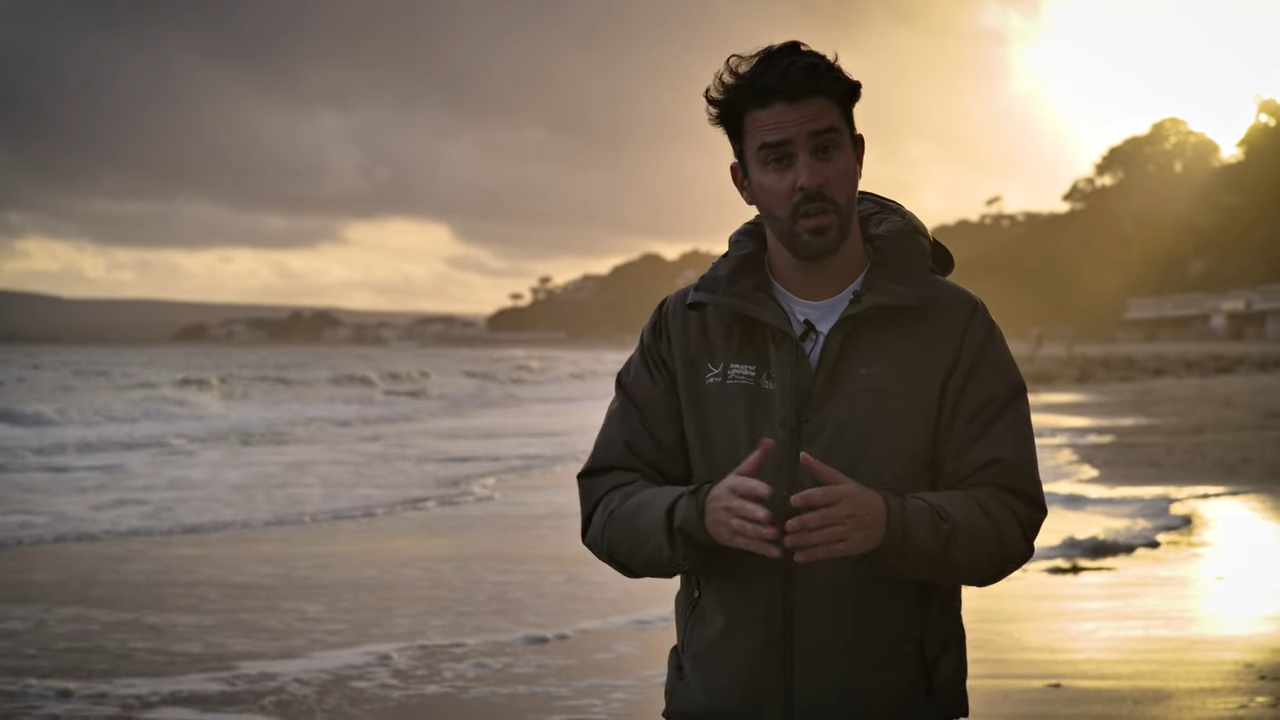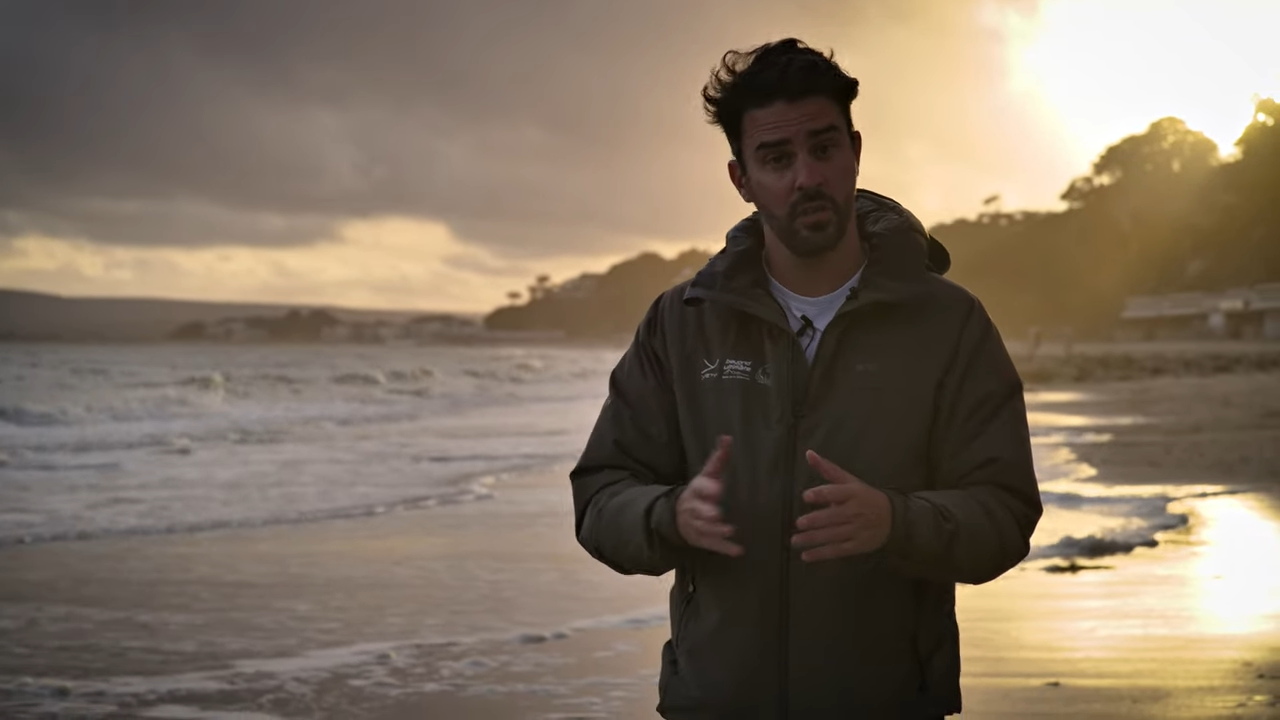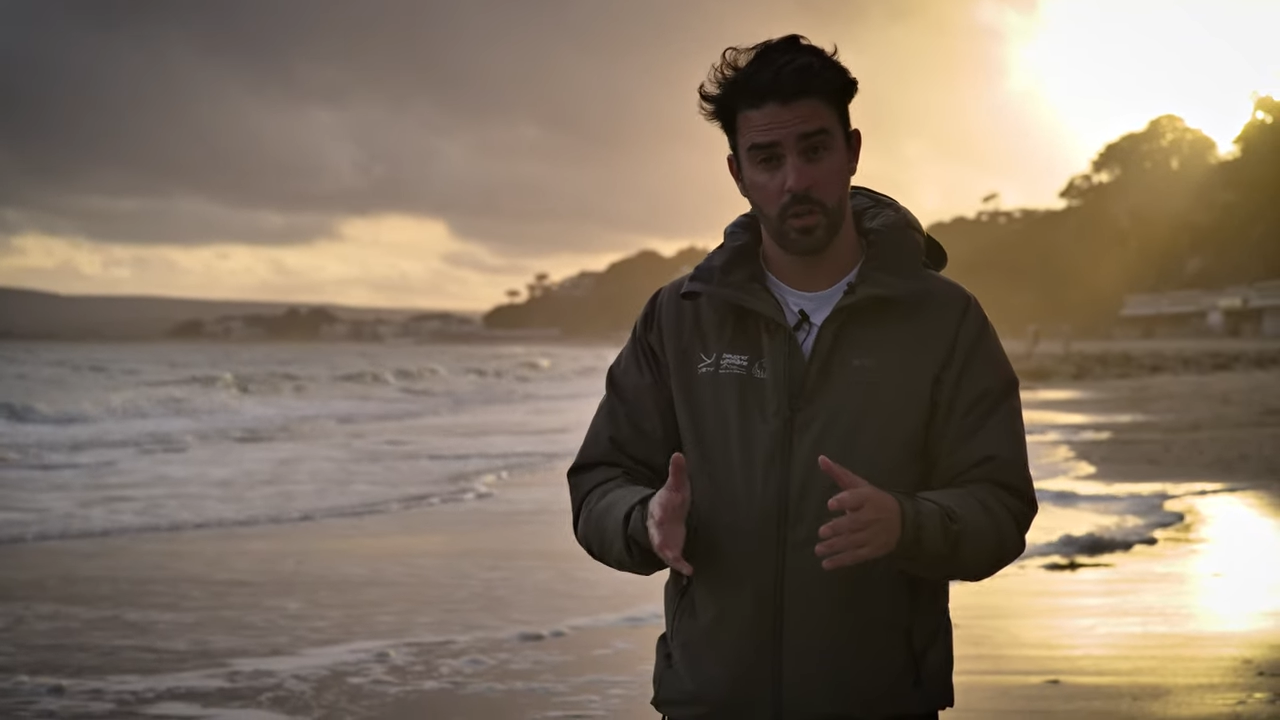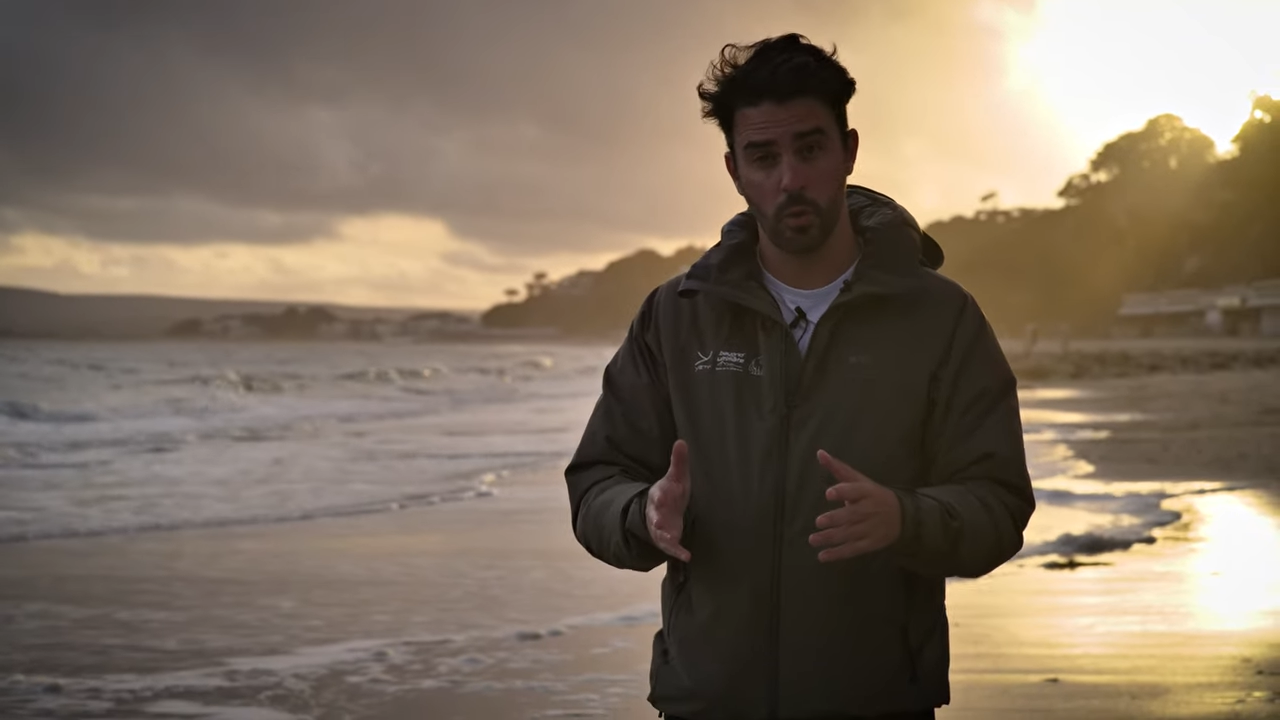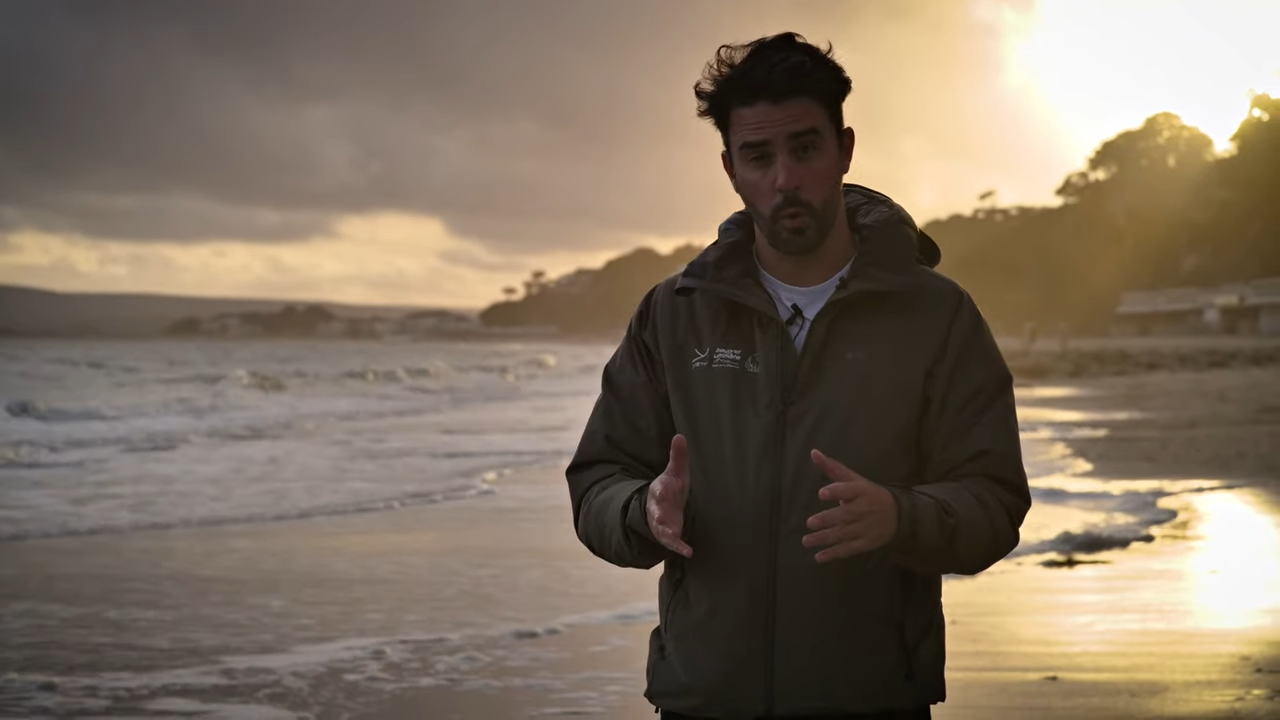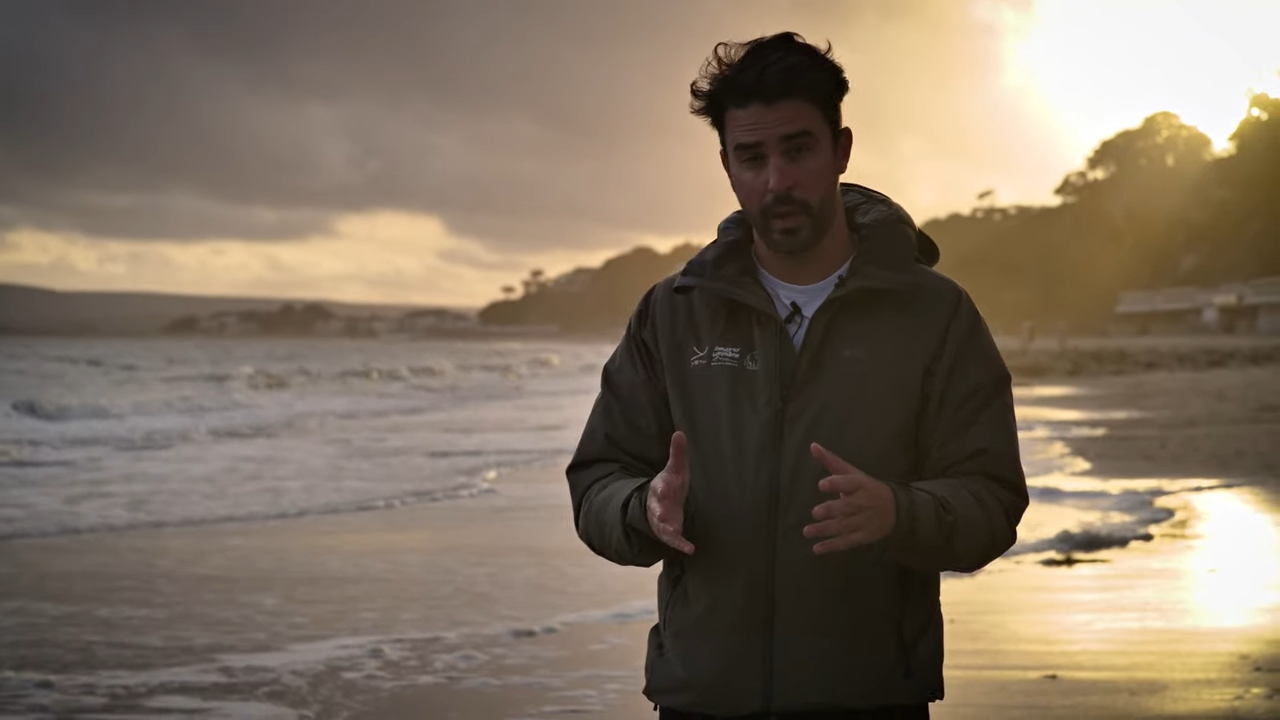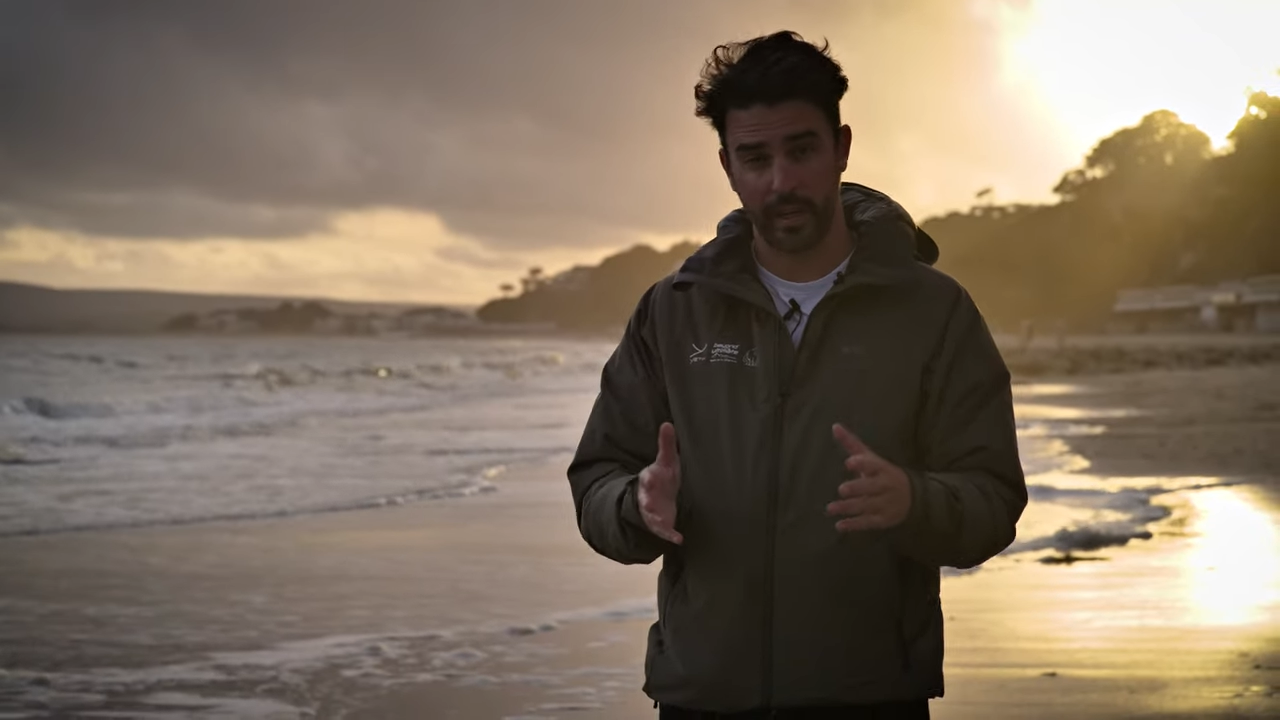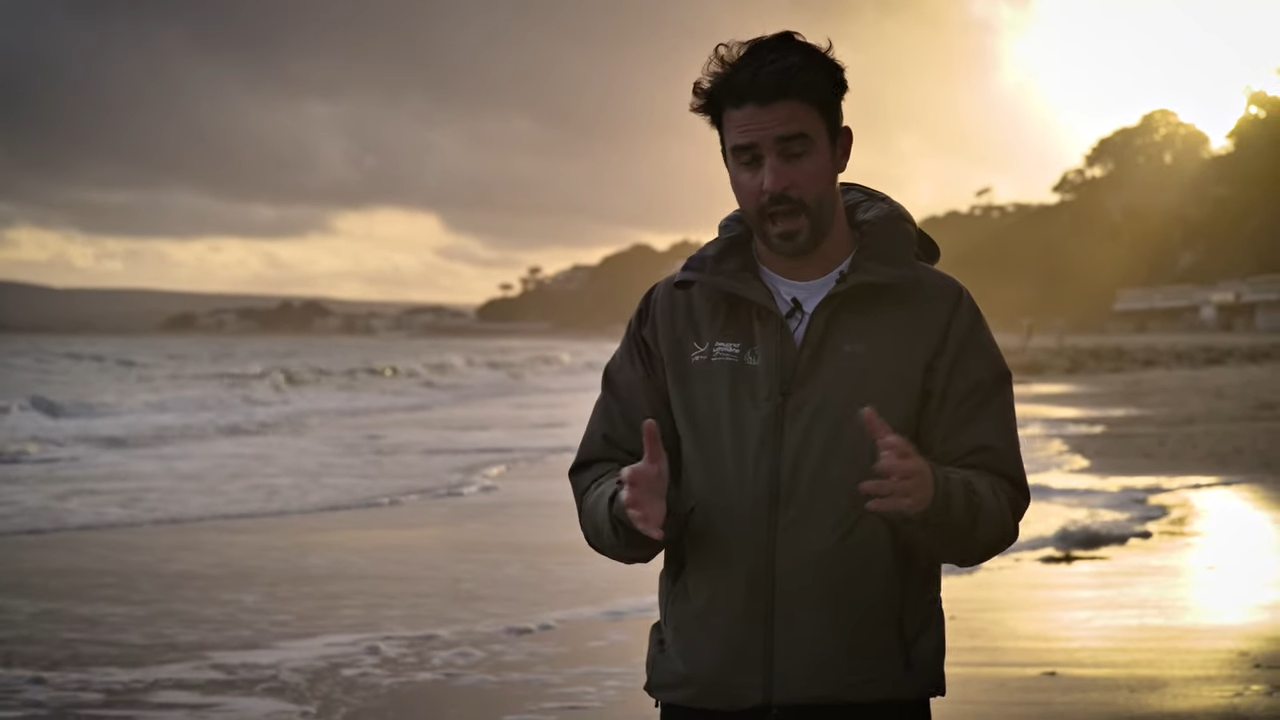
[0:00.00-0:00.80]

too quickly.